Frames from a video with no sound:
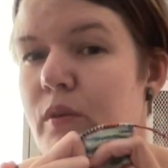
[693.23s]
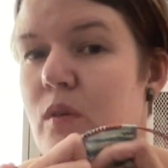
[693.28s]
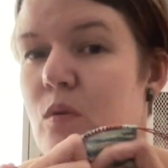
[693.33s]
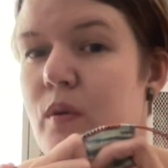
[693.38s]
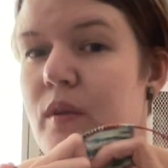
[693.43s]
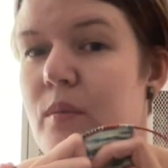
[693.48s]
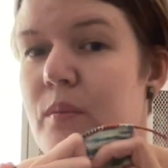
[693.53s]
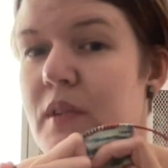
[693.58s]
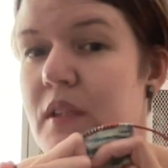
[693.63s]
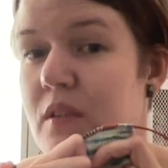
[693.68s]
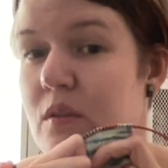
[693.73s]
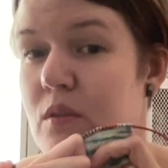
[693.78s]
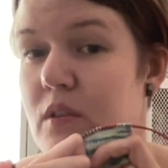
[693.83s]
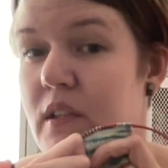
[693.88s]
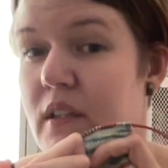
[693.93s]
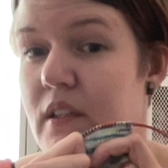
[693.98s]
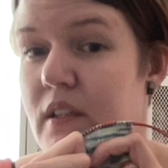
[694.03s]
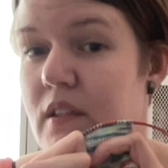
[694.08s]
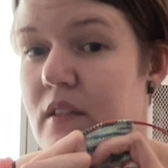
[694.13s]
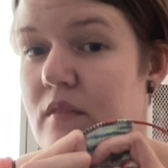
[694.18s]
will meet
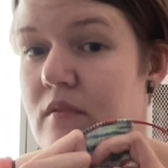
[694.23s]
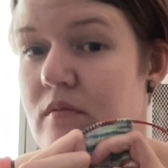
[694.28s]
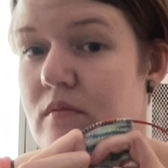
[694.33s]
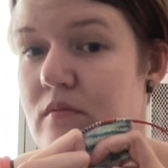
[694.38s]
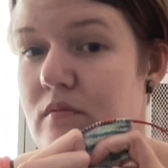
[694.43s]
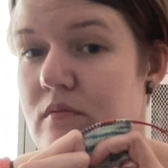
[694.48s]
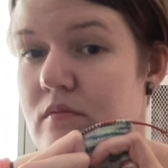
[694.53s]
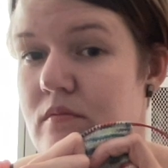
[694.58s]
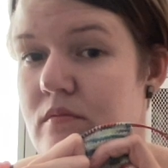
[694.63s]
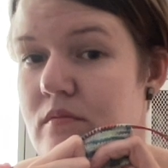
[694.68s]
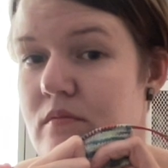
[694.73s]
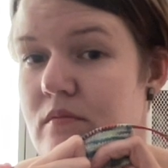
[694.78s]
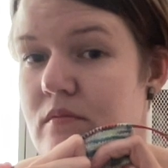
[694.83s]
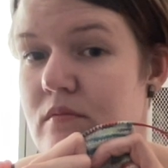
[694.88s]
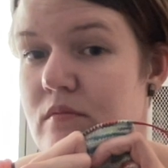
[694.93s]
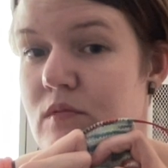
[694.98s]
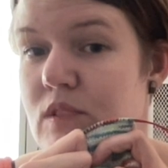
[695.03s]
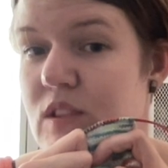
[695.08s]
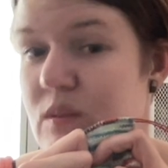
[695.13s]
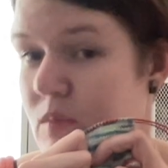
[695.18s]
today
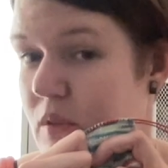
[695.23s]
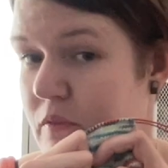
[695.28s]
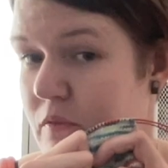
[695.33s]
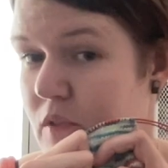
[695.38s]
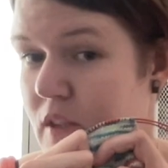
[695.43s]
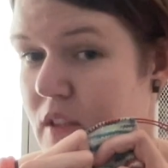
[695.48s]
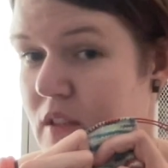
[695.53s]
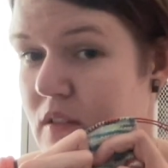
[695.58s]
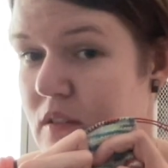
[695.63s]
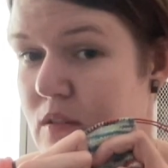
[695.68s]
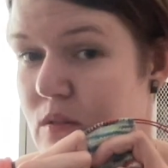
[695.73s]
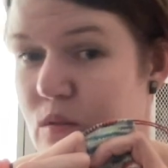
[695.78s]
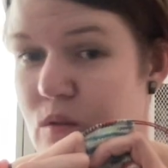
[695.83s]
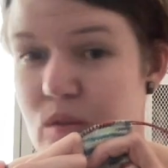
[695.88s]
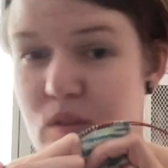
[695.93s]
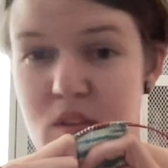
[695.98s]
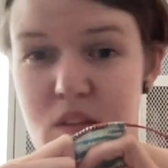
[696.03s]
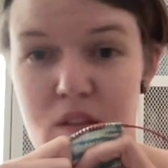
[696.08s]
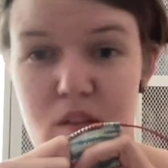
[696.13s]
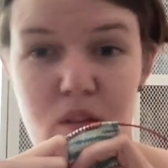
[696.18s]
with my friend who
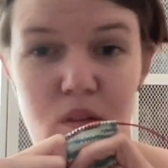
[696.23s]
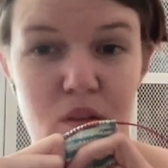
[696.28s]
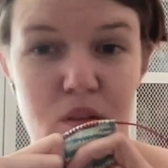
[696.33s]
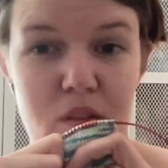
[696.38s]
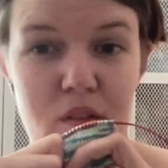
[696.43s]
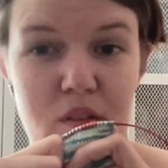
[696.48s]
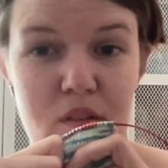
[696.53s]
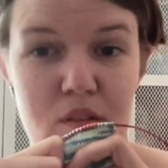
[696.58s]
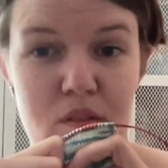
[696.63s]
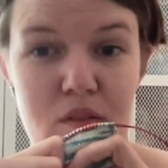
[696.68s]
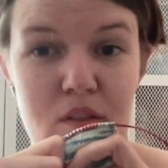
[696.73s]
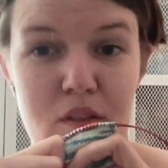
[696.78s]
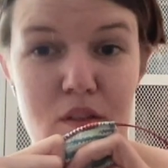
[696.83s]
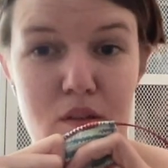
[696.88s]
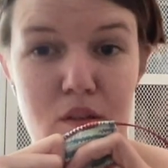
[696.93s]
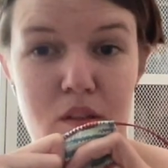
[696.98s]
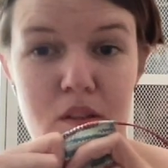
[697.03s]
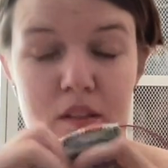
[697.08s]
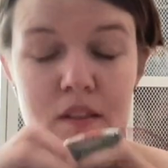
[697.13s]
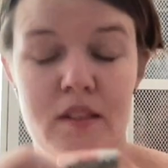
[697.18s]
was learning to knit
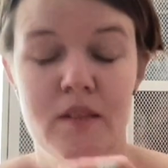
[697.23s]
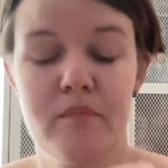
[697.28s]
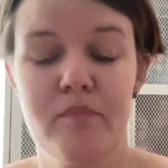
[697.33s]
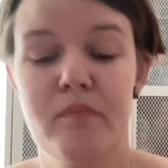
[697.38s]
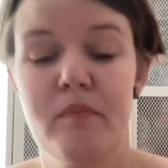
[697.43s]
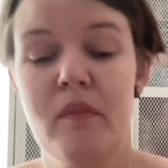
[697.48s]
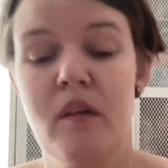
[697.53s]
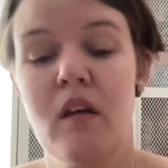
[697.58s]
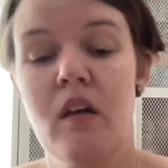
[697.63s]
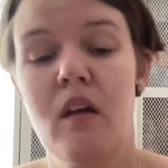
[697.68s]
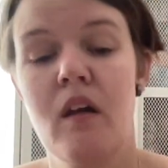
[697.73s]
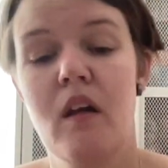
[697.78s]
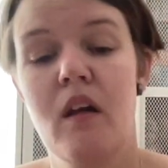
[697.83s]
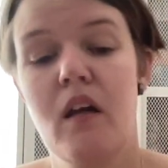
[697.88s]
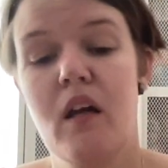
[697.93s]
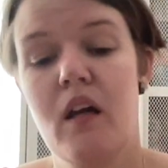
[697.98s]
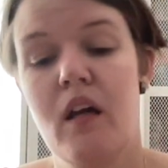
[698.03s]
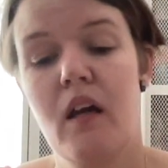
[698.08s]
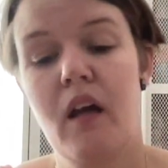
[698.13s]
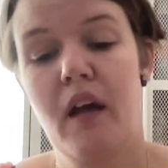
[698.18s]
socks.
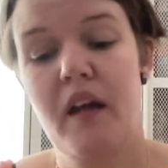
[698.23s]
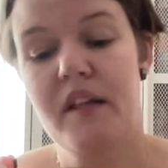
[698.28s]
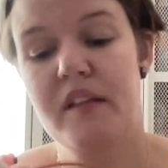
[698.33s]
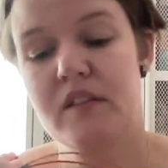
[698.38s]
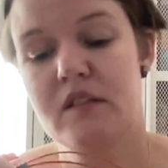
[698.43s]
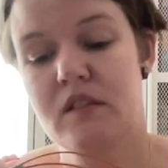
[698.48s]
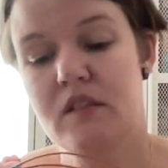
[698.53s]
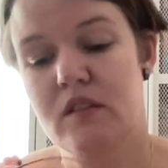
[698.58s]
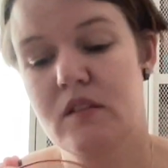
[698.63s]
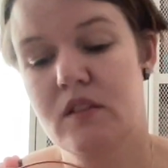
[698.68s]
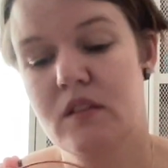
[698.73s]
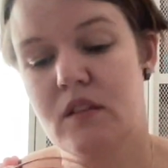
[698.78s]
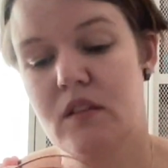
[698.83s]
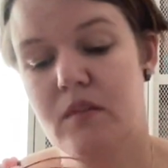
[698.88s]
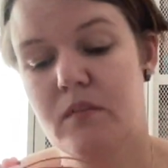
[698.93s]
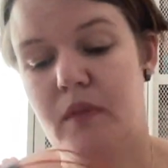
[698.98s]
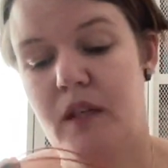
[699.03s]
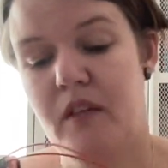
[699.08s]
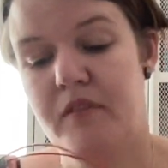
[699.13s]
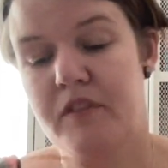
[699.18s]
And
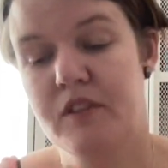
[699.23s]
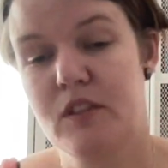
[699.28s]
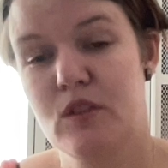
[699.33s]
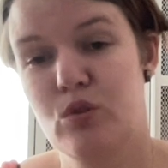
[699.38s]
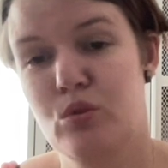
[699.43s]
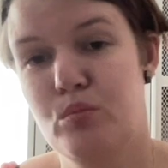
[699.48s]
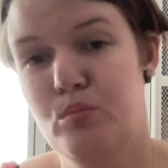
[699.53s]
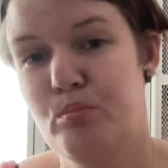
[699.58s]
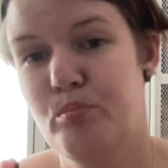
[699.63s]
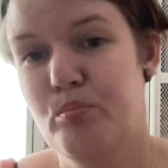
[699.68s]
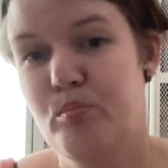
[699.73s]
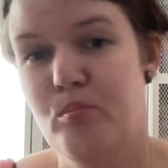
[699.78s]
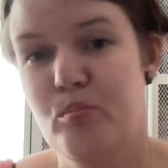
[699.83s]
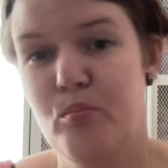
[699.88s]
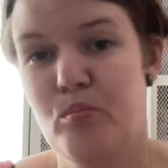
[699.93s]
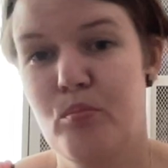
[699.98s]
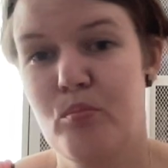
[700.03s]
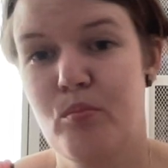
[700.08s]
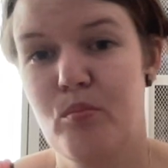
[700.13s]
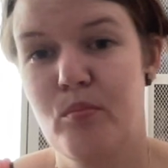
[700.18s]
have a Zoom
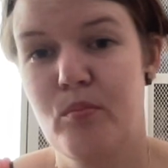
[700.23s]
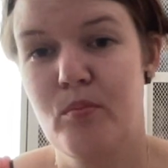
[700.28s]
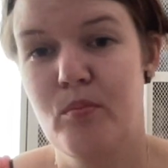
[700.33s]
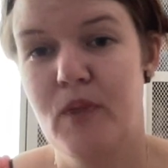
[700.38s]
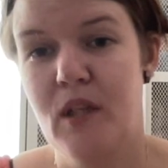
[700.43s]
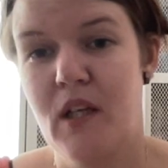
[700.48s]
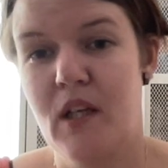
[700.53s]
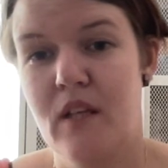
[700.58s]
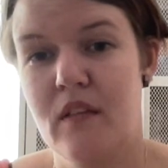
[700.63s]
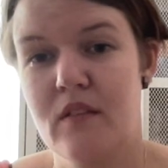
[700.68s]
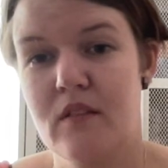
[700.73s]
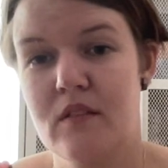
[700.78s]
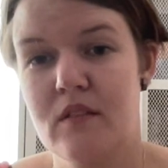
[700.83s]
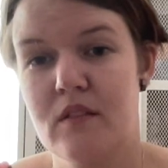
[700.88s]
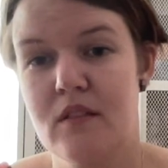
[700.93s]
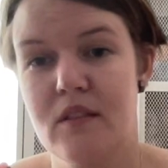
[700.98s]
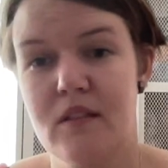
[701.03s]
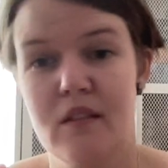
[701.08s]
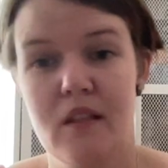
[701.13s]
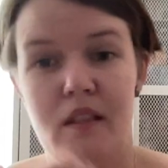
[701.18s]
and
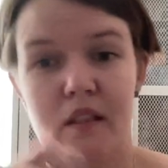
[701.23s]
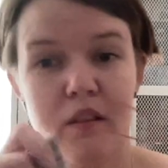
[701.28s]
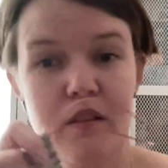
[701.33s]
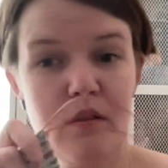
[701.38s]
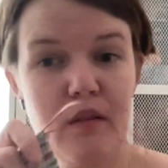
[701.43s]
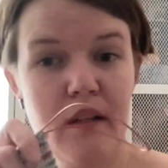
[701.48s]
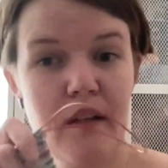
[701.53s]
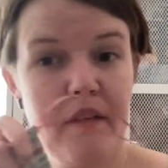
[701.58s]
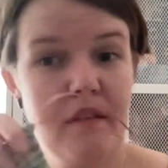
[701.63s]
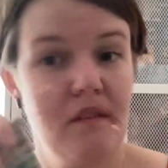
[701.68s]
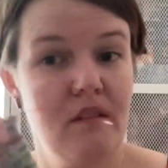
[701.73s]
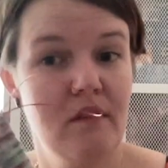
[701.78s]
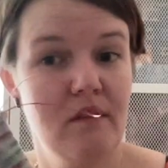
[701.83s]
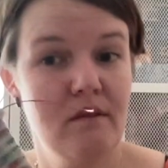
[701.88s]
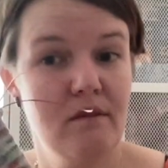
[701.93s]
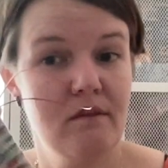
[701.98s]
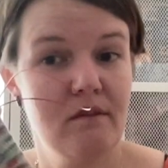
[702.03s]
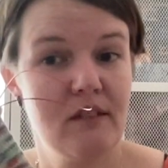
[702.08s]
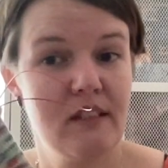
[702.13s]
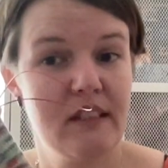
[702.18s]
knit the heel together.
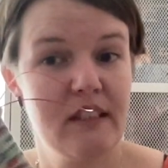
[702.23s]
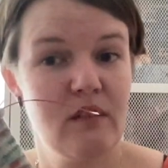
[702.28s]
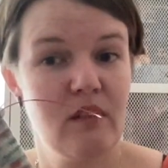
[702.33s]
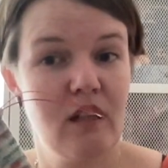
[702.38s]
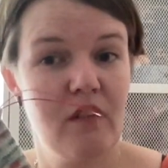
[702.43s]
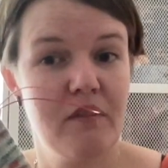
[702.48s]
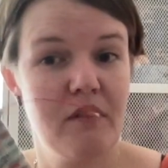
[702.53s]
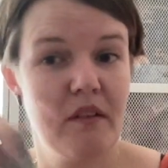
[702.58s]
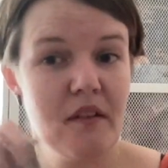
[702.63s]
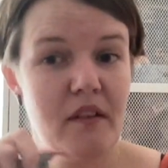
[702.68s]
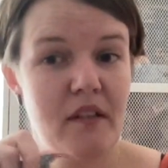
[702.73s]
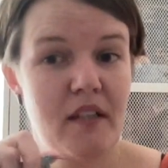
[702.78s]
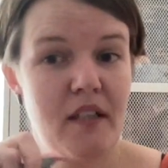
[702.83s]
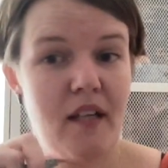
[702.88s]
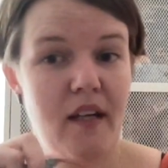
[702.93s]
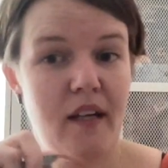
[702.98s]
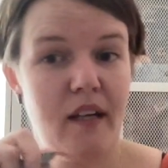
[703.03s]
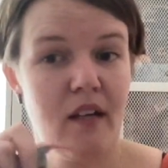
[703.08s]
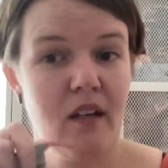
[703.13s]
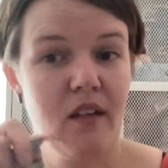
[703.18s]
So after that
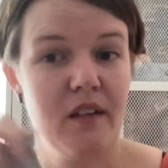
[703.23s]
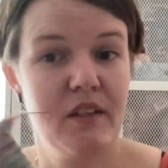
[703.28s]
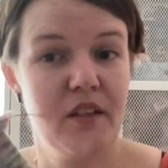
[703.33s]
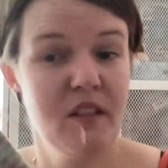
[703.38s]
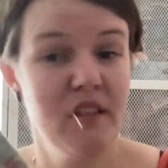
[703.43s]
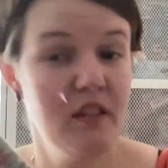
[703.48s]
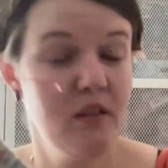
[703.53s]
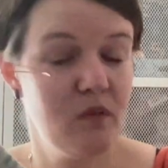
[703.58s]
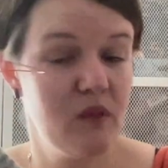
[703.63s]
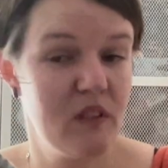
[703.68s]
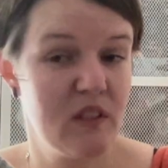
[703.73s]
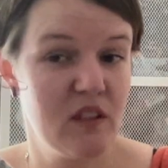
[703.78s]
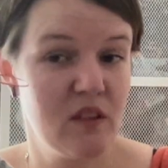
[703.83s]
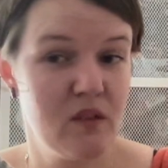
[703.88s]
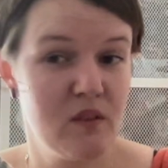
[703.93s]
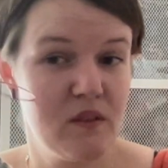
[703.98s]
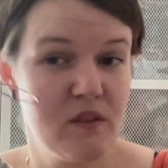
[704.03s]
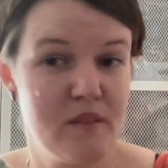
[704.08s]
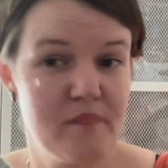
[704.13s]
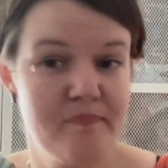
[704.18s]
I can continue with
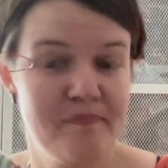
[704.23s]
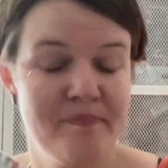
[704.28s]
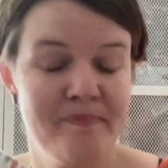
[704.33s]
those.